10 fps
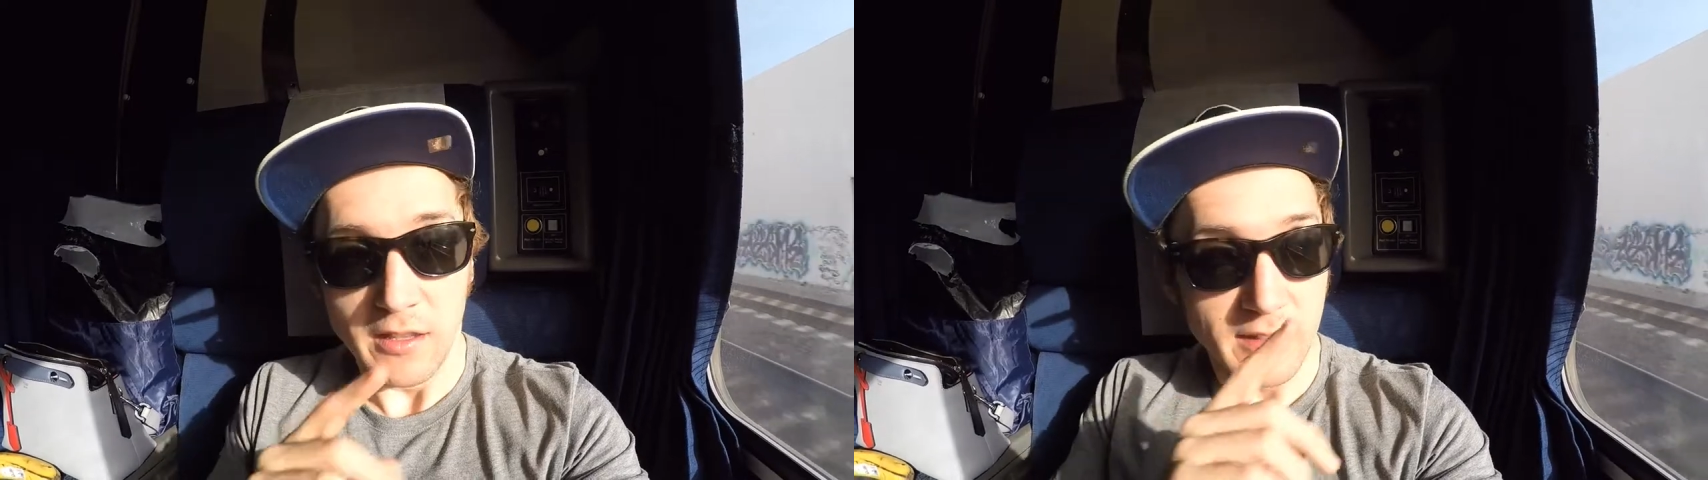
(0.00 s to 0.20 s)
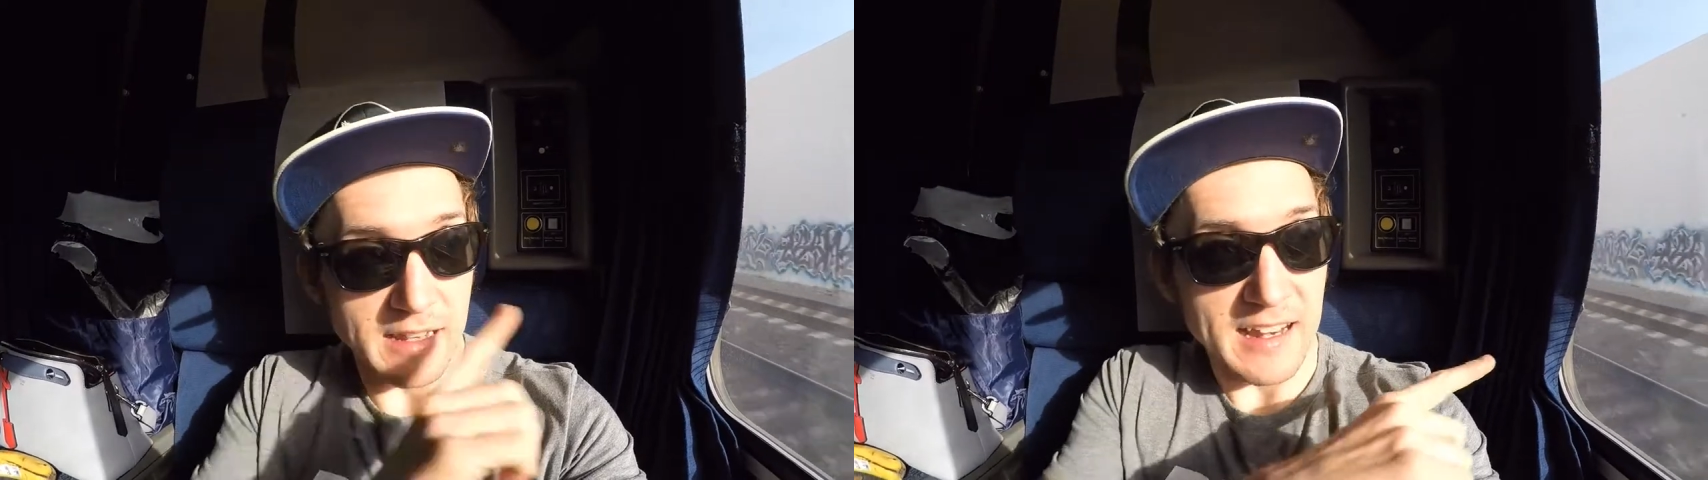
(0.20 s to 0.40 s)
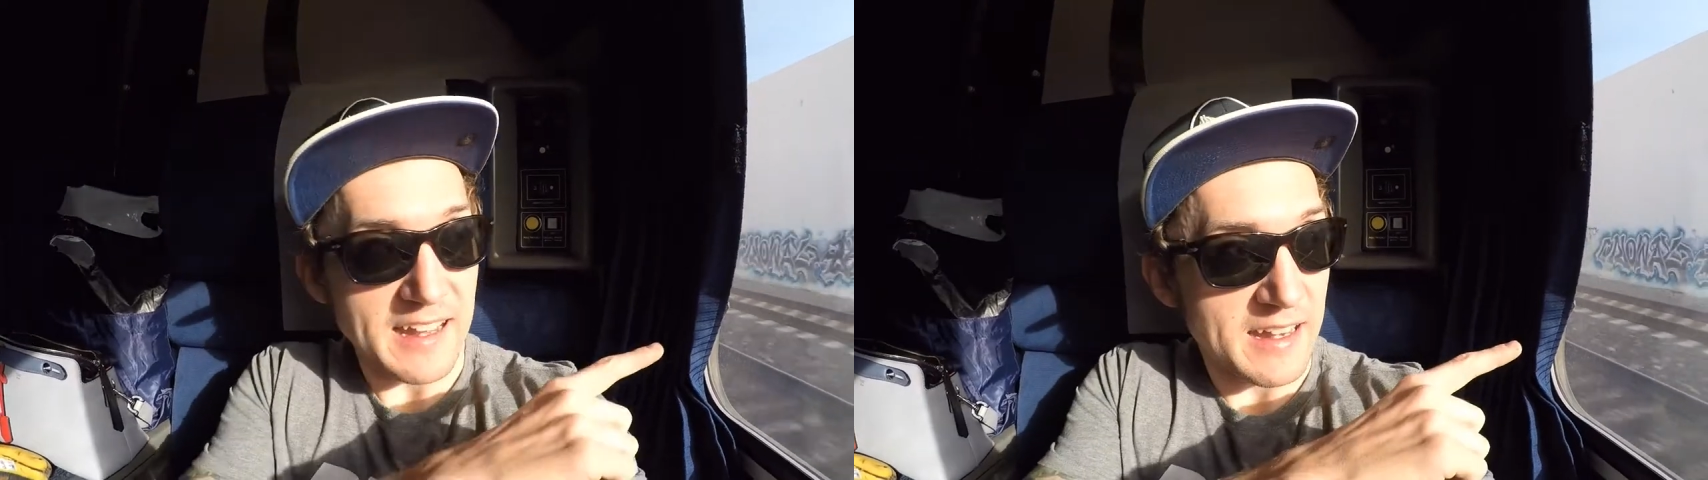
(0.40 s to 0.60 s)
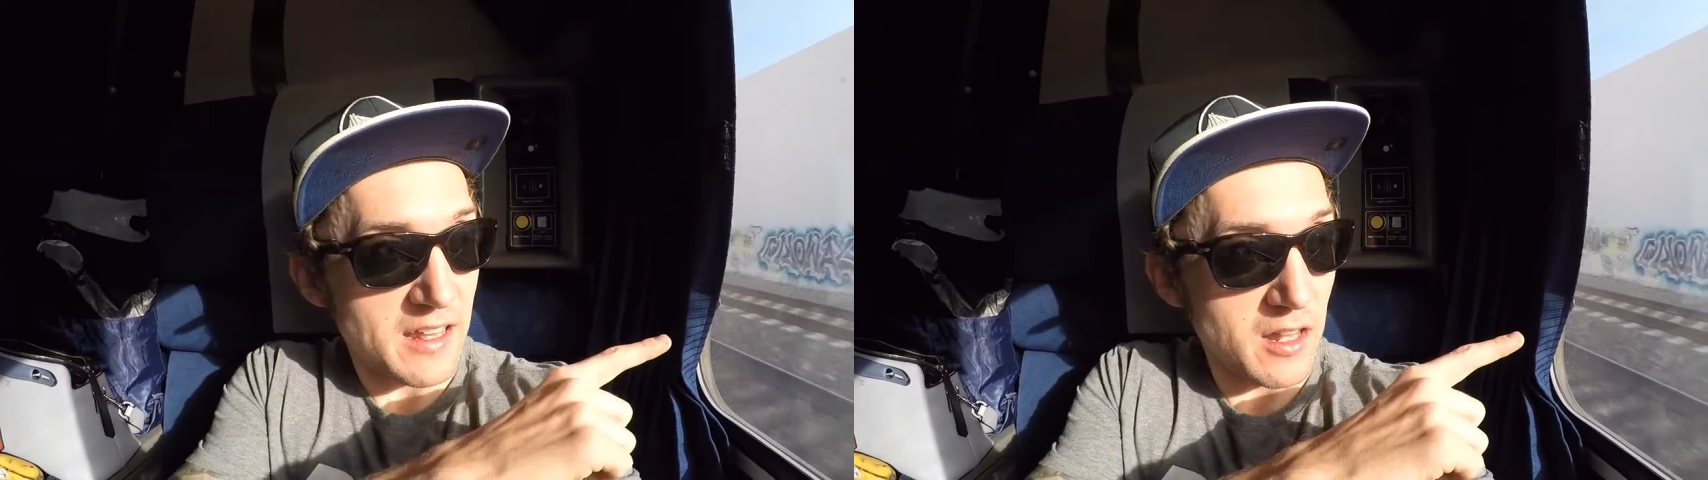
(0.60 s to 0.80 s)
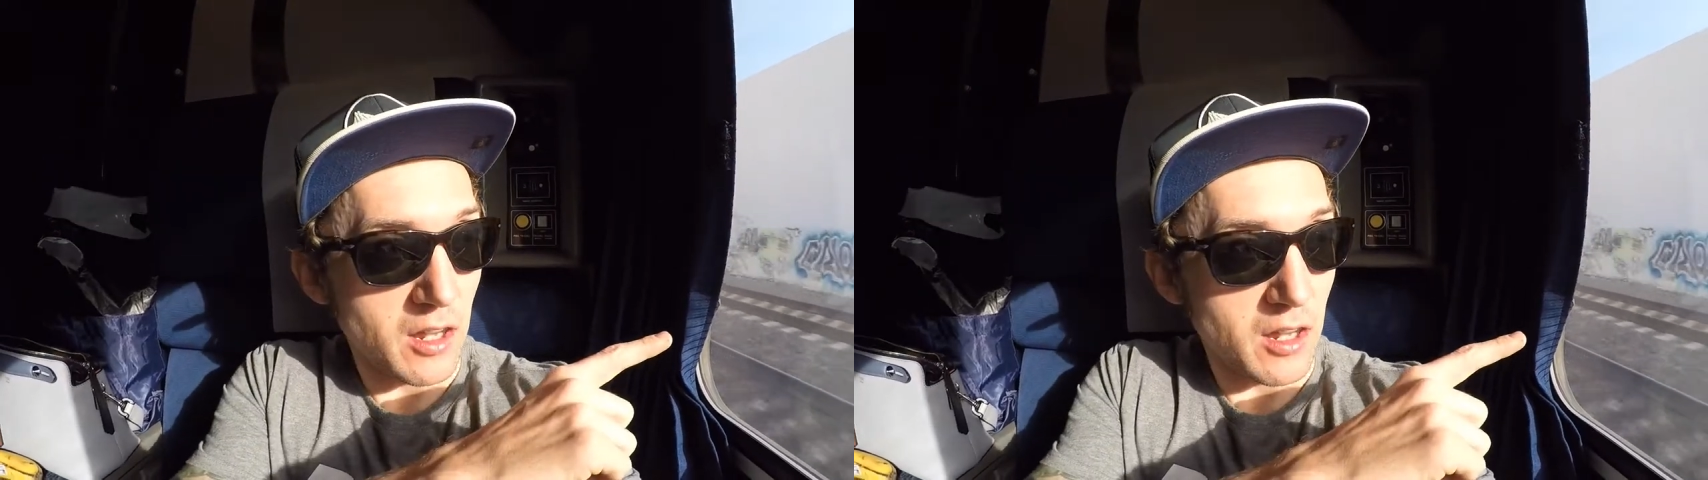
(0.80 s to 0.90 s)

Nearly in